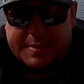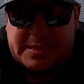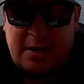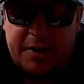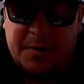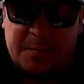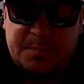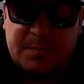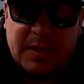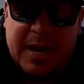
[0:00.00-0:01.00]
material,
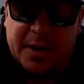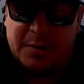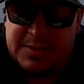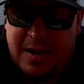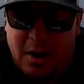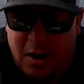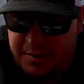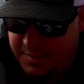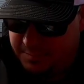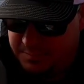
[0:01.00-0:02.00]
I know it's kind of
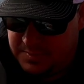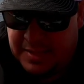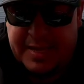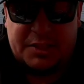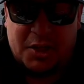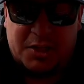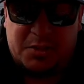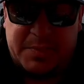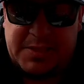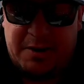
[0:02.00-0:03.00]
hard to like judge
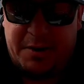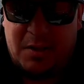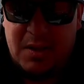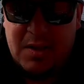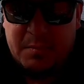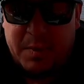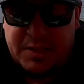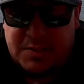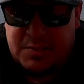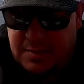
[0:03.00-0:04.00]
the material, but
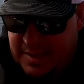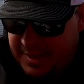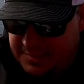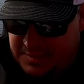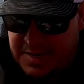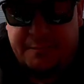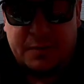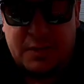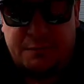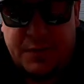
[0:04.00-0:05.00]
it
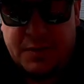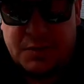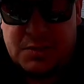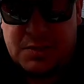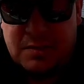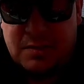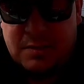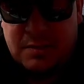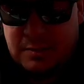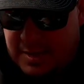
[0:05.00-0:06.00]
definitely feels
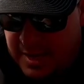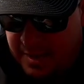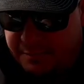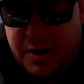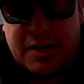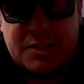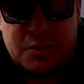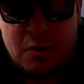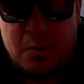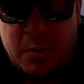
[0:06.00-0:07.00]
very
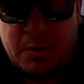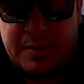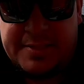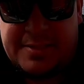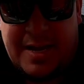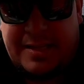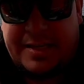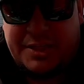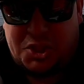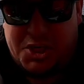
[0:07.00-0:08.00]
durable. It's not
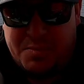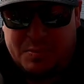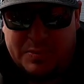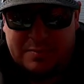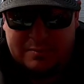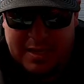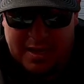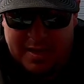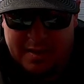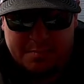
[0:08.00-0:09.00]
like a cheap
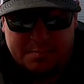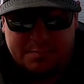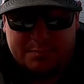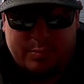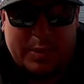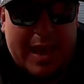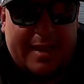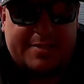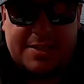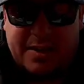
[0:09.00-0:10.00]

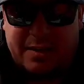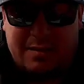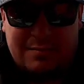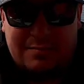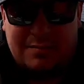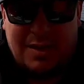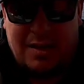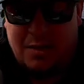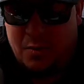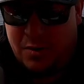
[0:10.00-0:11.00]
plastic
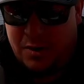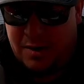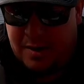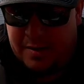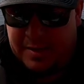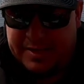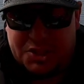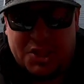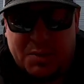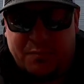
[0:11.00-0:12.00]
like
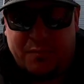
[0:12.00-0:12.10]
a cheap